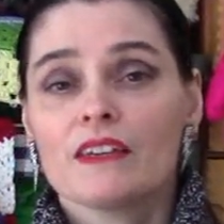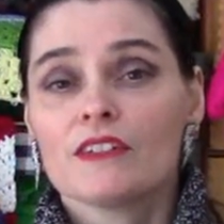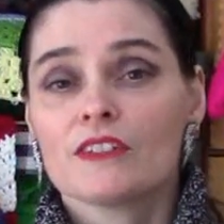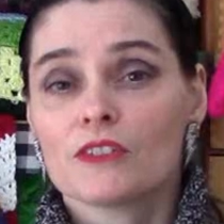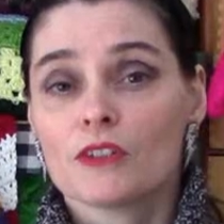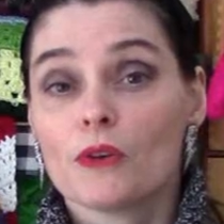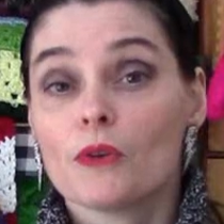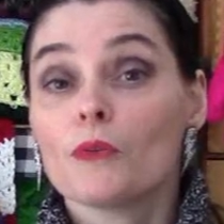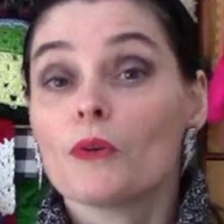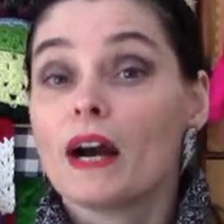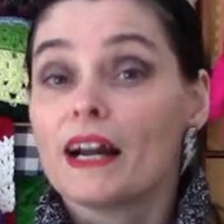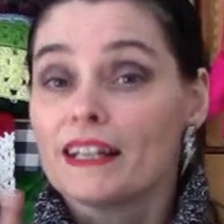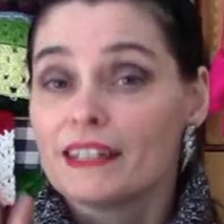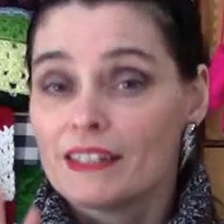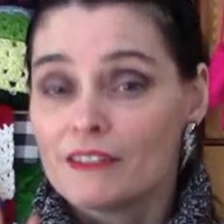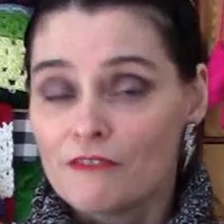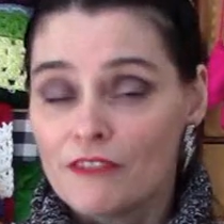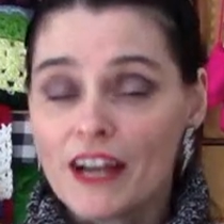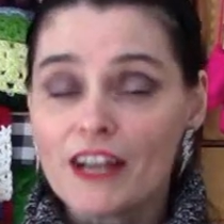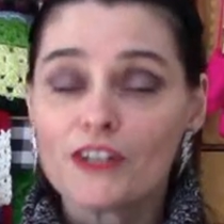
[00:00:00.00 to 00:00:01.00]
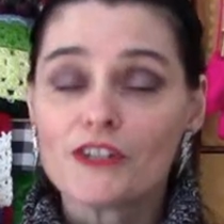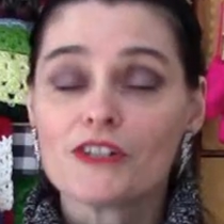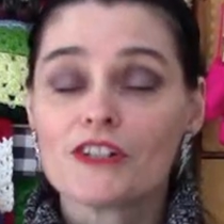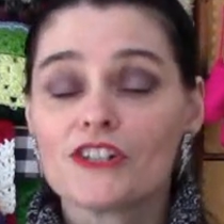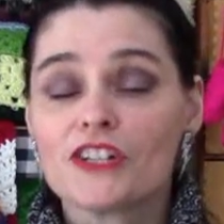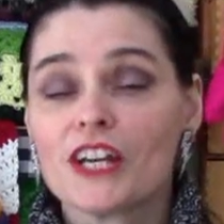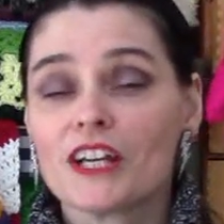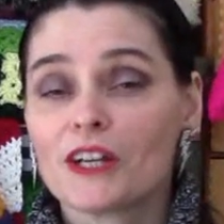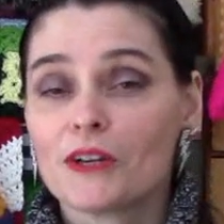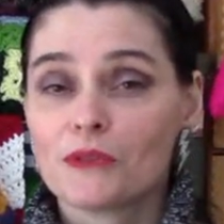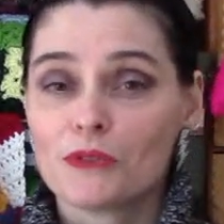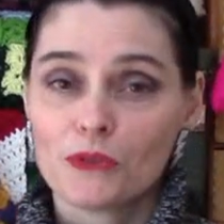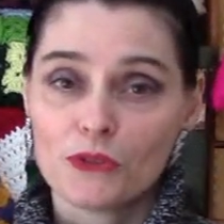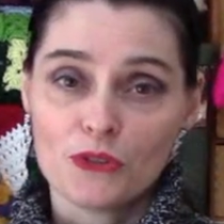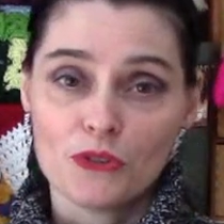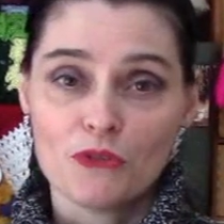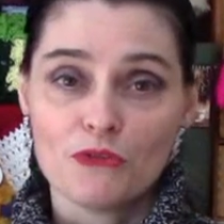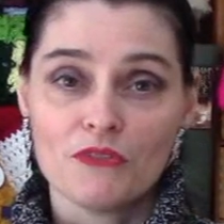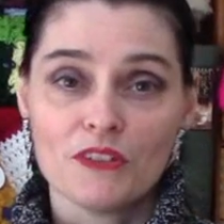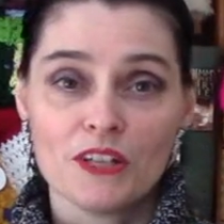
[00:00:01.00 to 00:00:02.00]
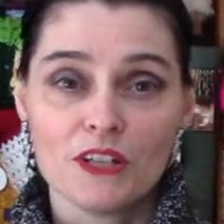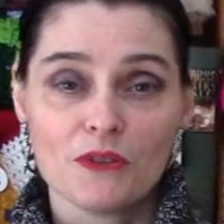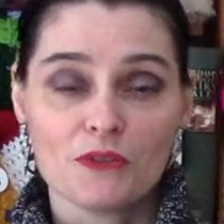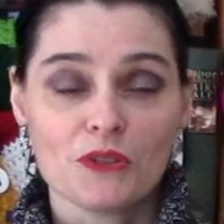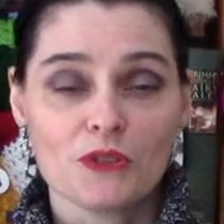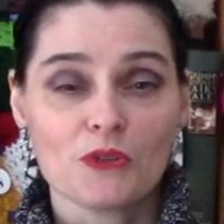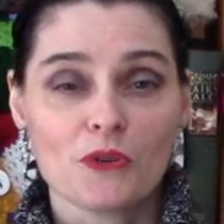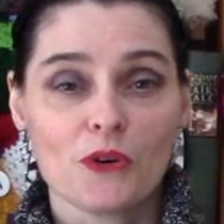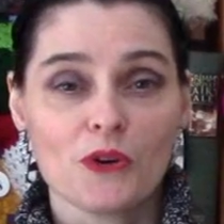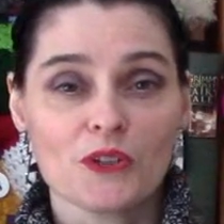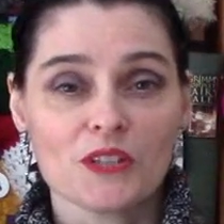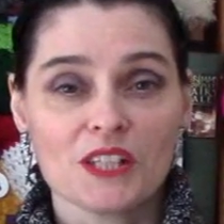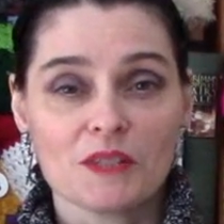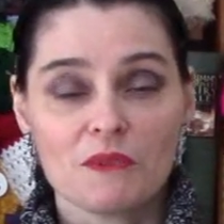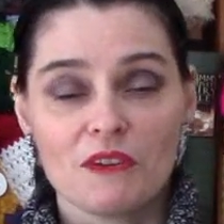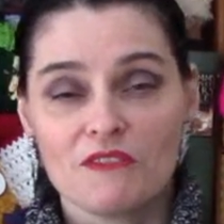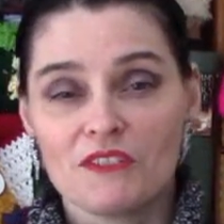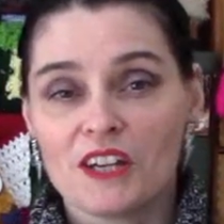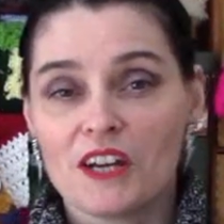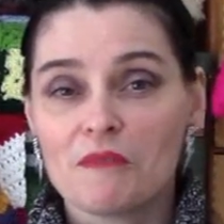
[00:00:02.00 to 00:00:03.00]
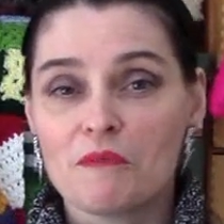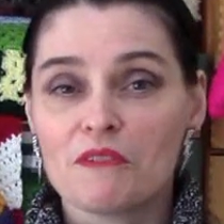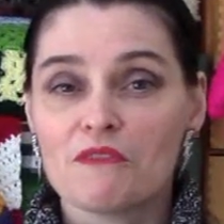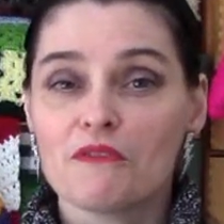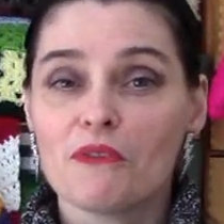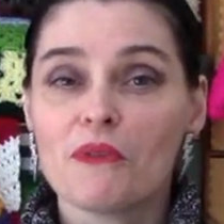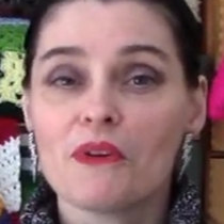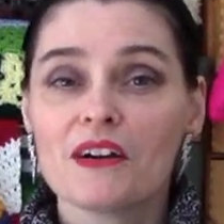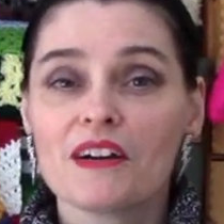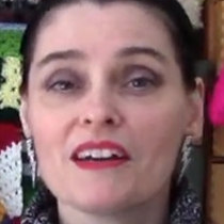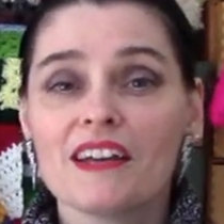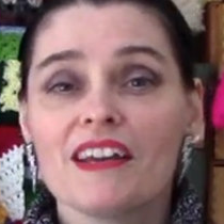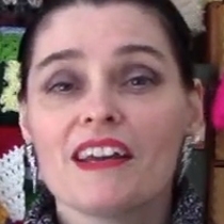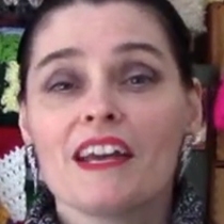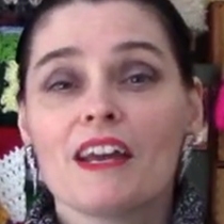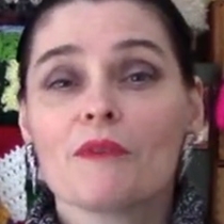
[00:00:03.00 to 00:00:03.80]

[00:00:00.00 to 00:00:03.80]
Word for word: So I invite you to check out those two video tutorials that we've done before.